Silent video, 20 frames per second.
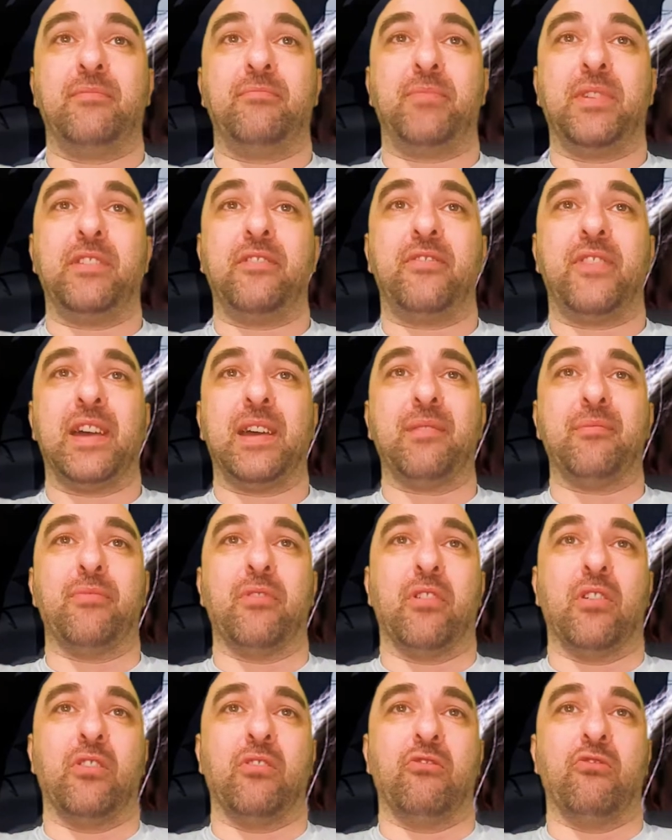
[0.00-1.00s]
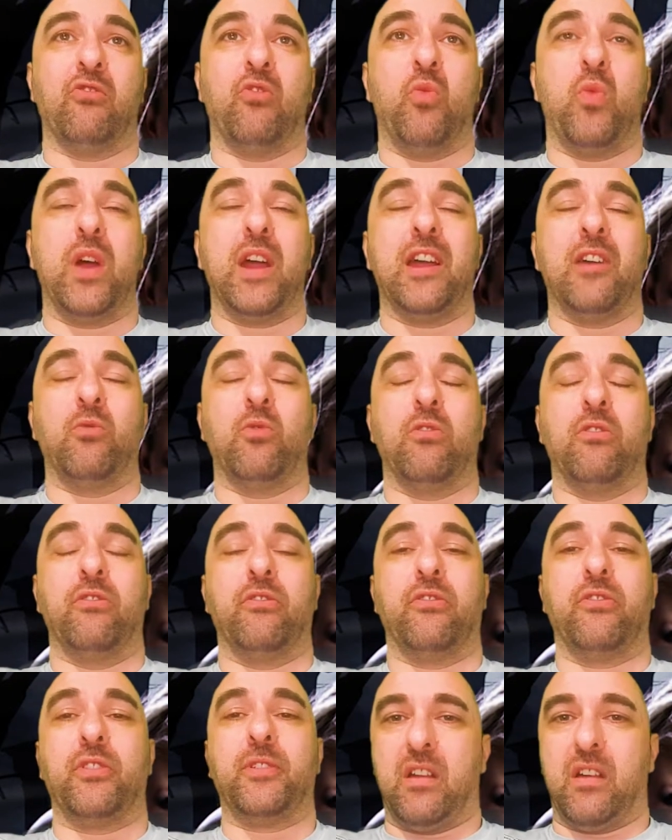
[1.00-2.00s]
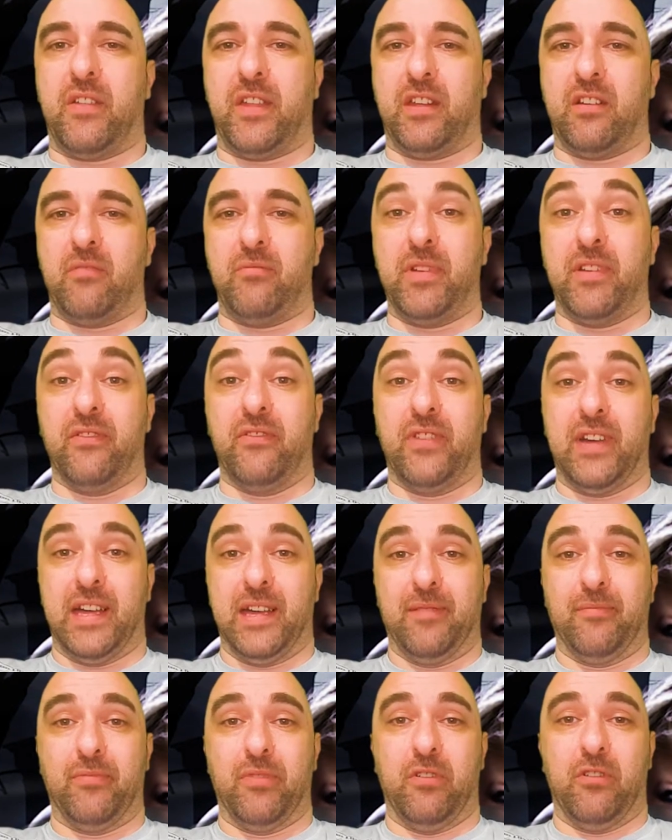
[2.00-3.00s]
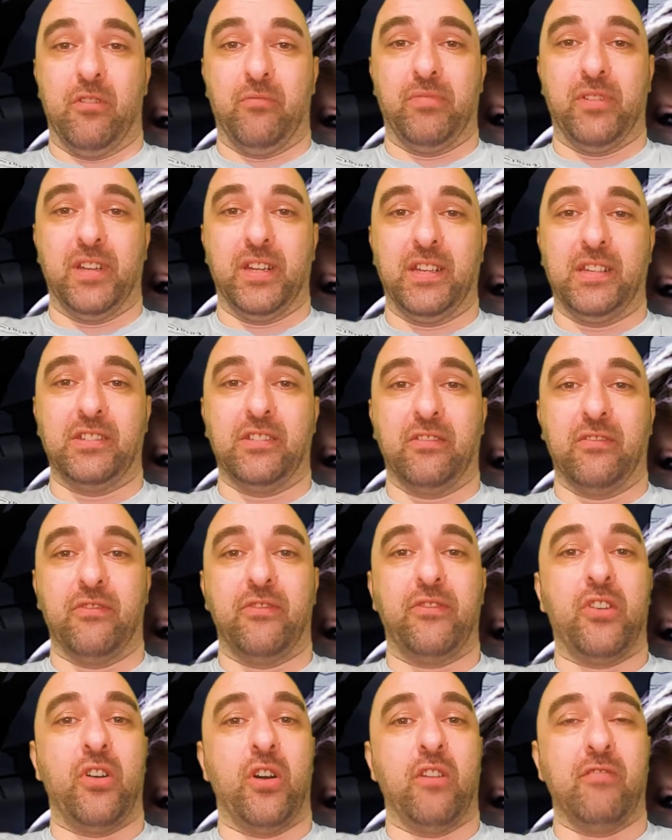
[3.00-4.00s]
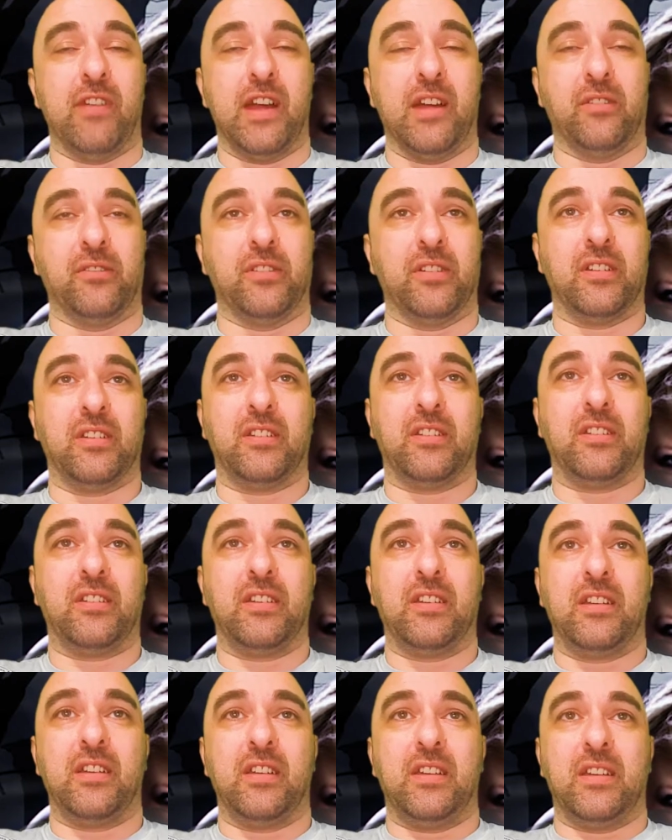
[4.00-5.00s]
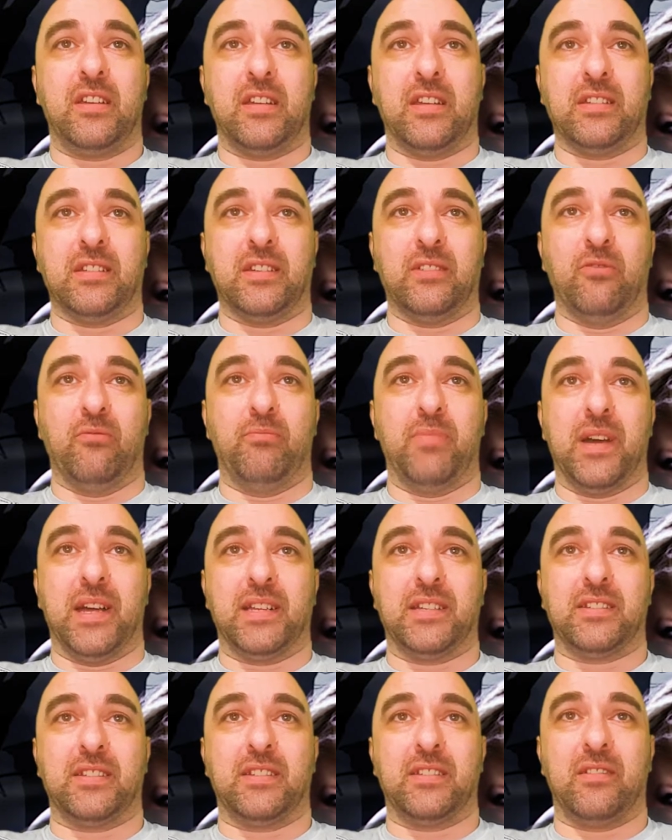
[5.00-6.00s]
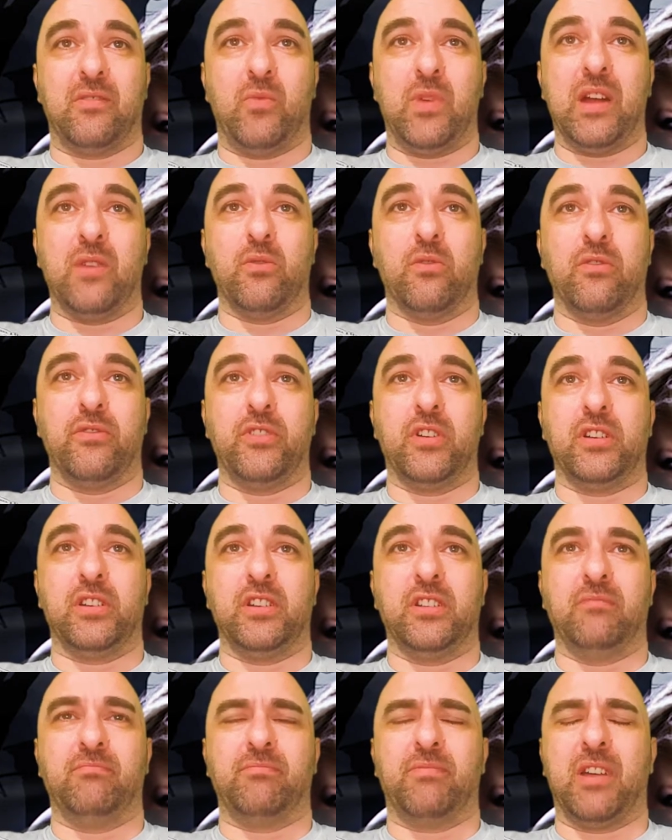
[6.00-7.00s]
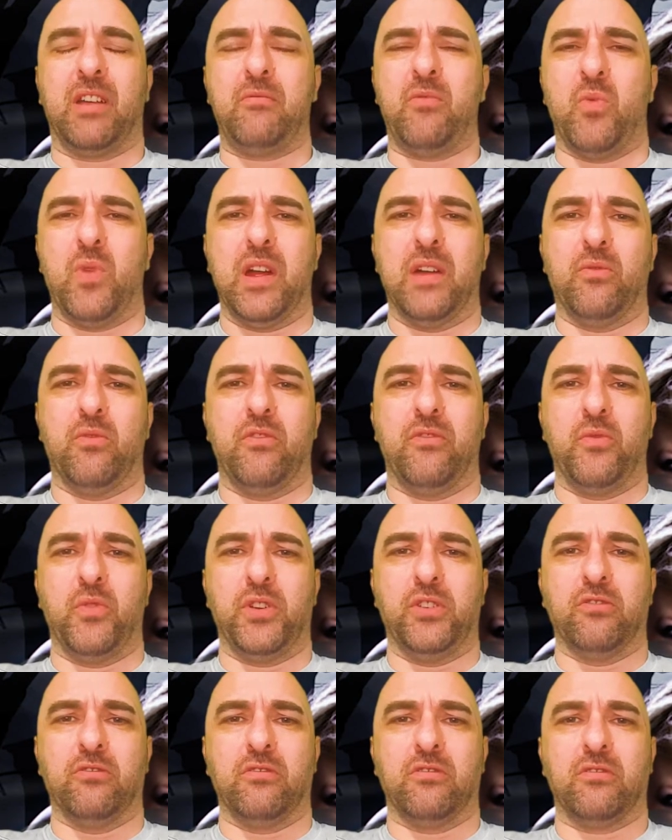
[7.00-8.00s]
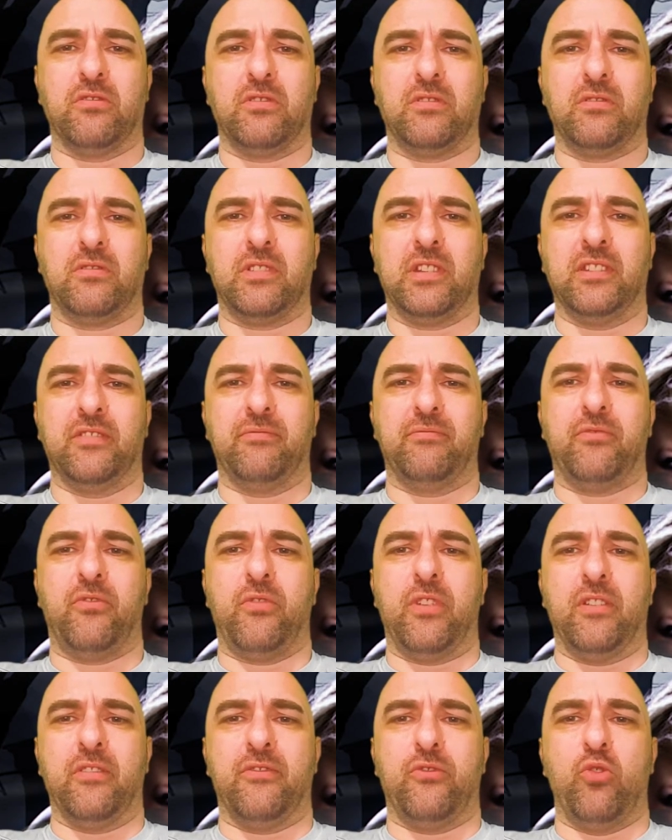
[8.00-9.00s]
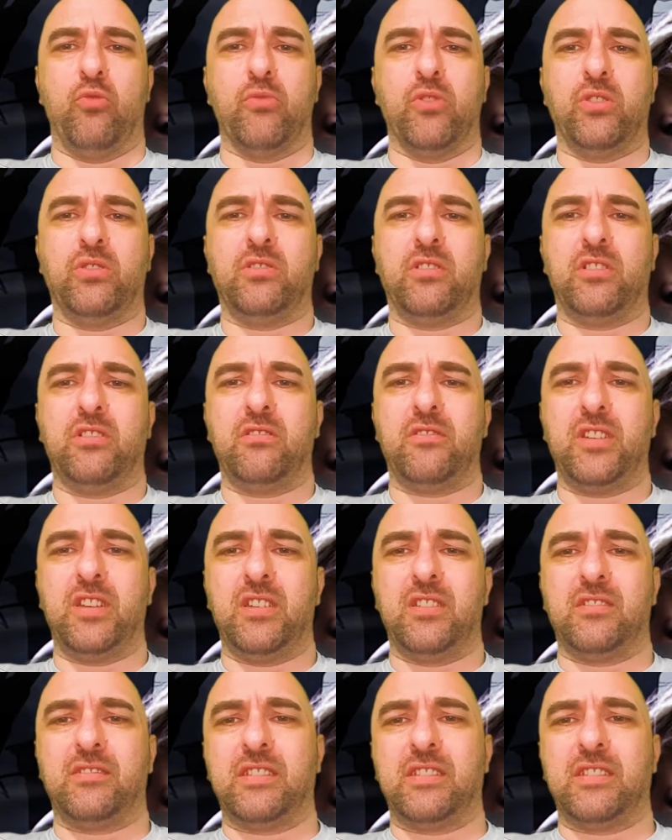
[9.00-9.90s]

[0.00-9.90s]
Be a vampire or a werewolf? I'll be a vampire, please. You can fly around as a little bat. Werewolf, you only become a werewolf when you're in full moon.